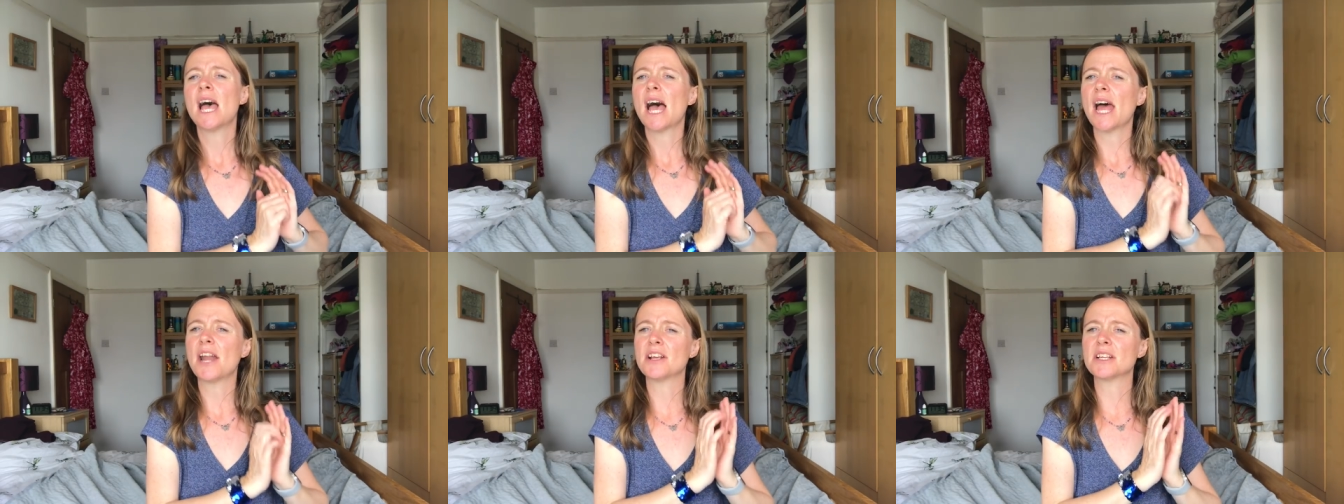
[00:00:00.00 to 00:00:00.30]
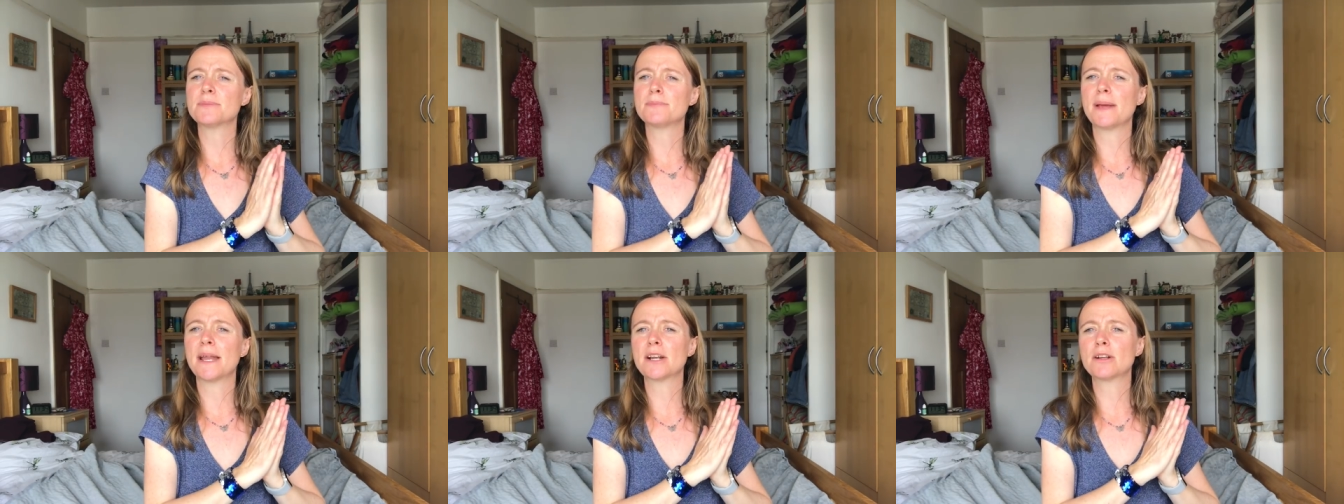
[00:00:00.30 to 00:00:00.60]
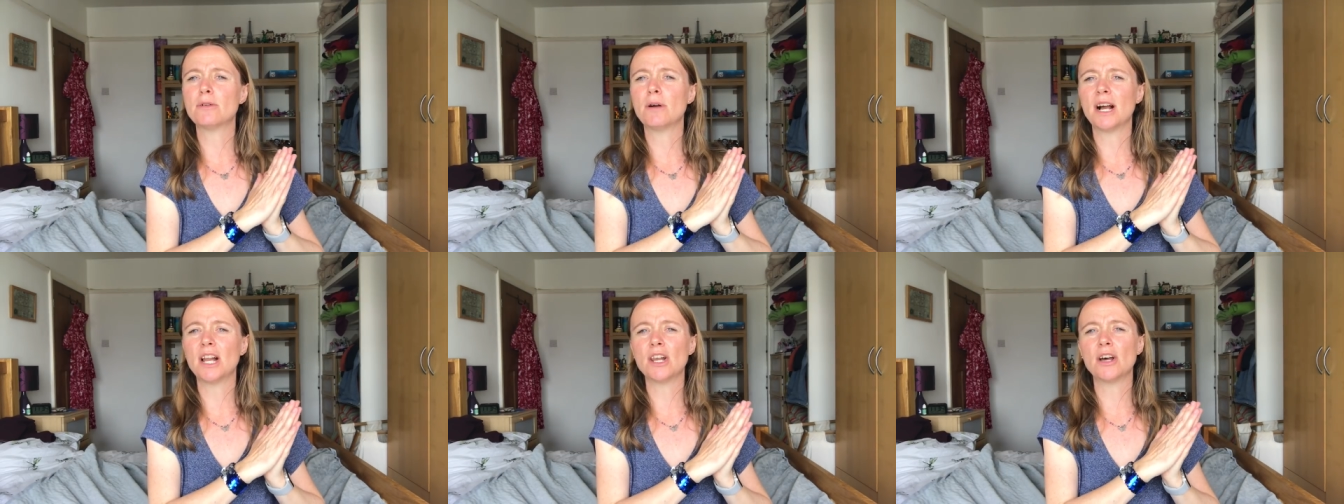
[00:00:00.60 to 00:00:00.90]
And I spend
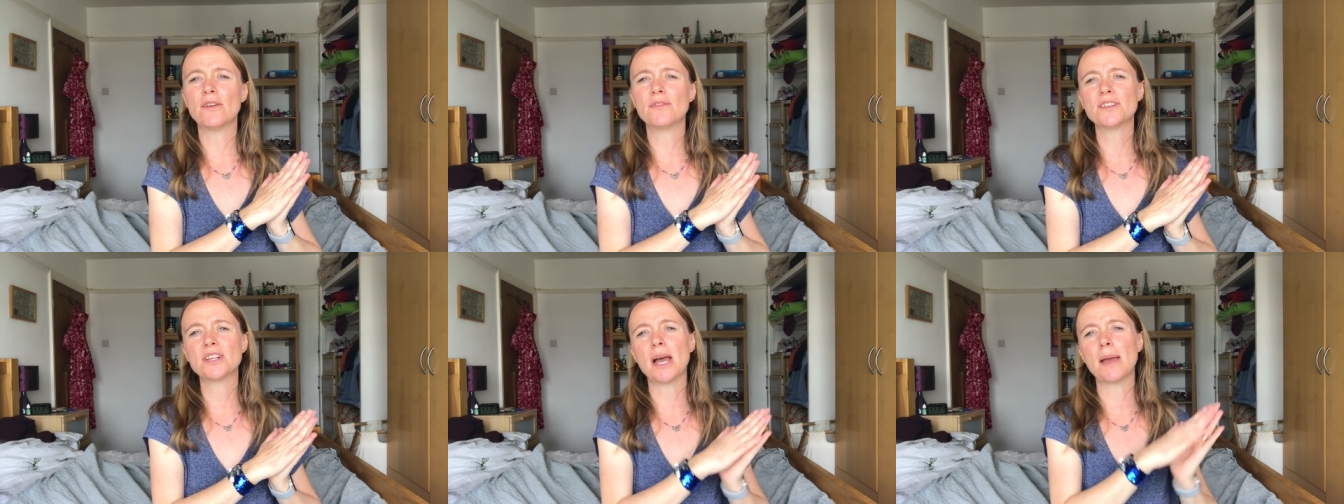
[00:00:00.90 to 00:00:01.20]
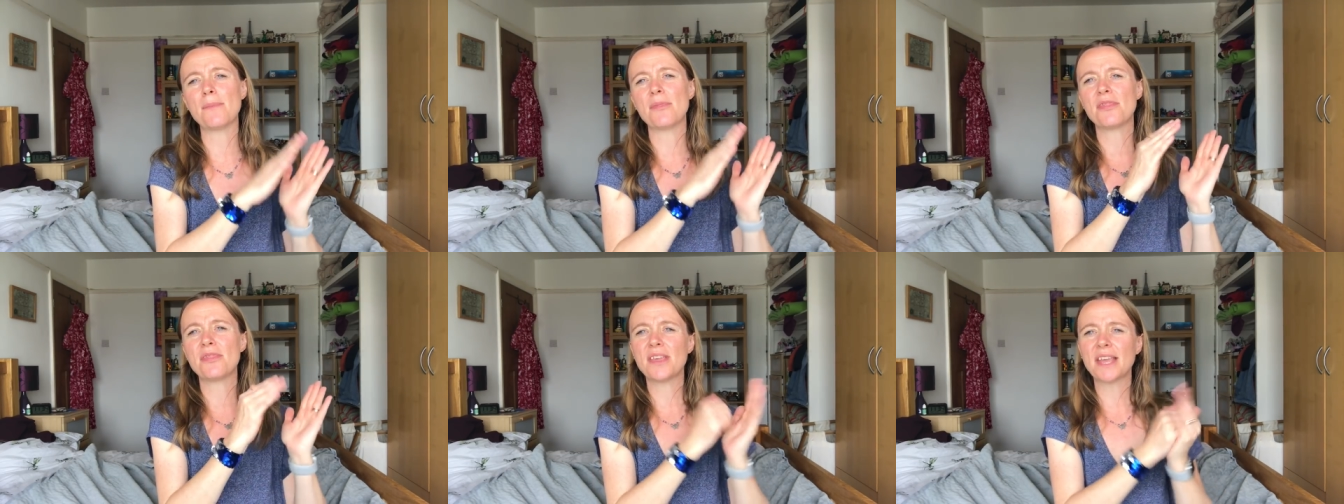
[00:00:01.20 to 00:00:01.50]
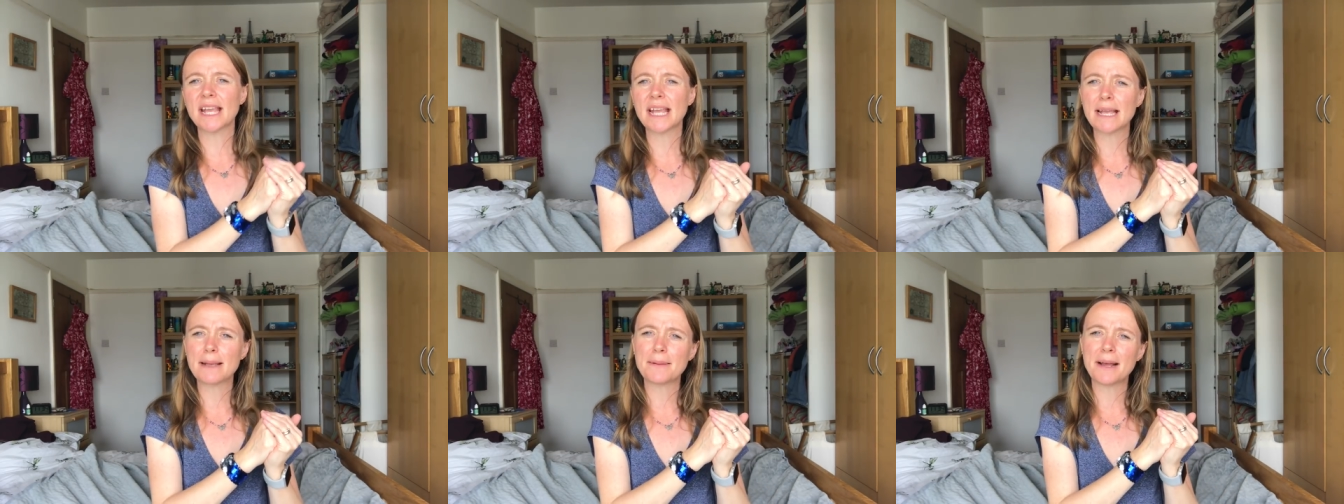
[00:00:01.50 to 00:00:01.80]
quite a lot of time
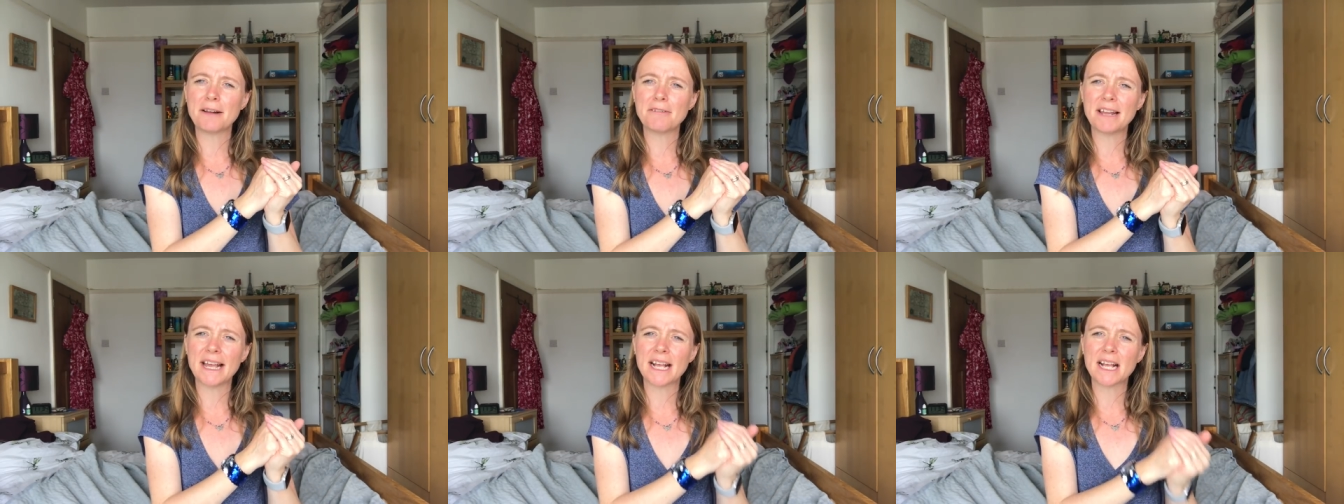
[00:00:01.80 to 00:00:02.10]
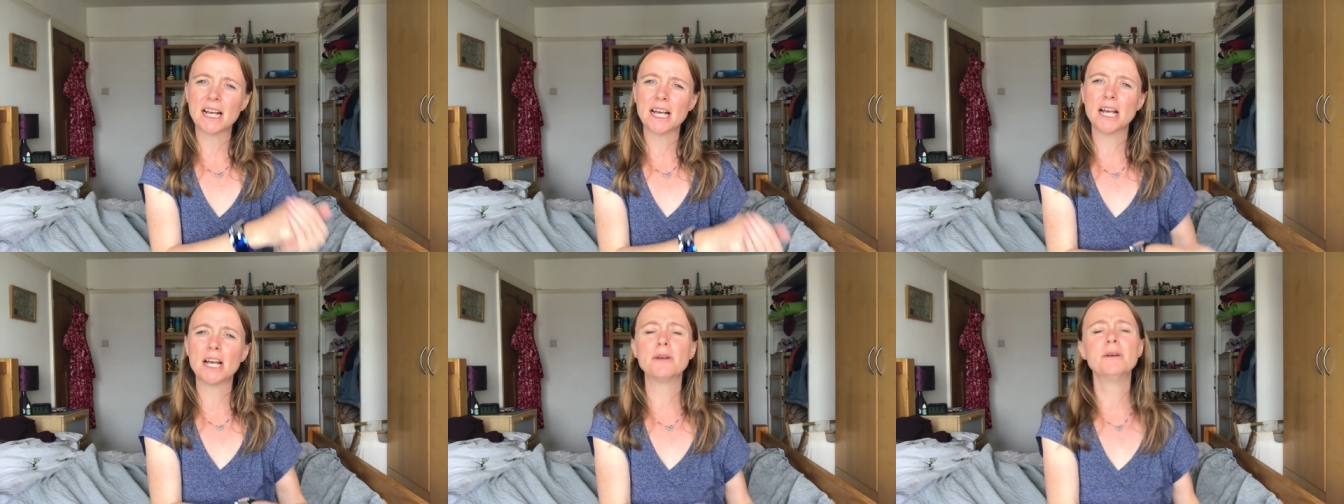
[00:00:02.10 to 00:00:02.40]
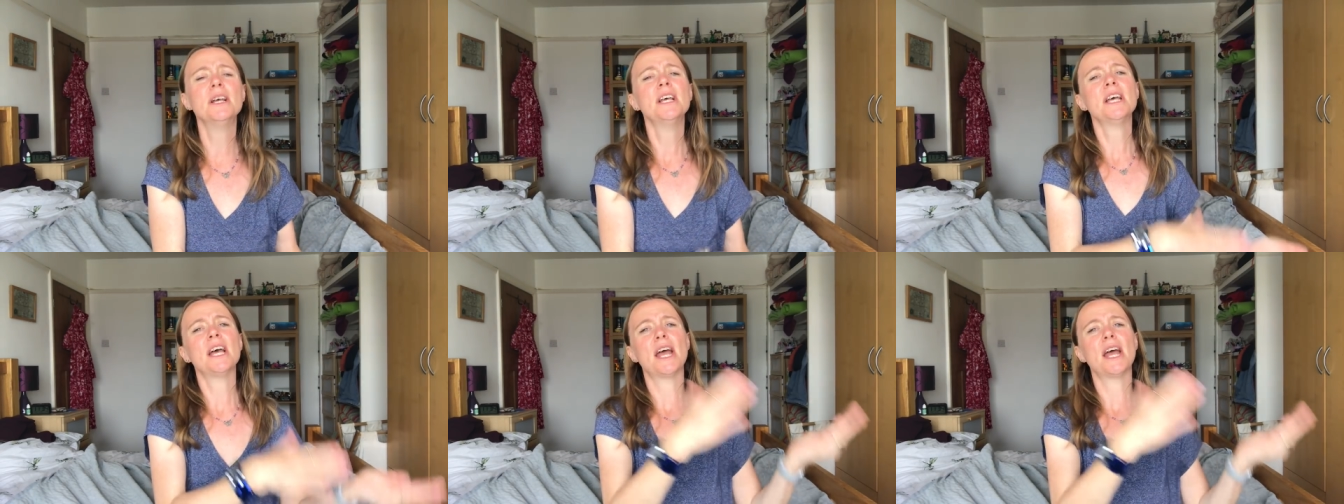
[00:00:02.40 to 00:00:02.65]
thinking about Lego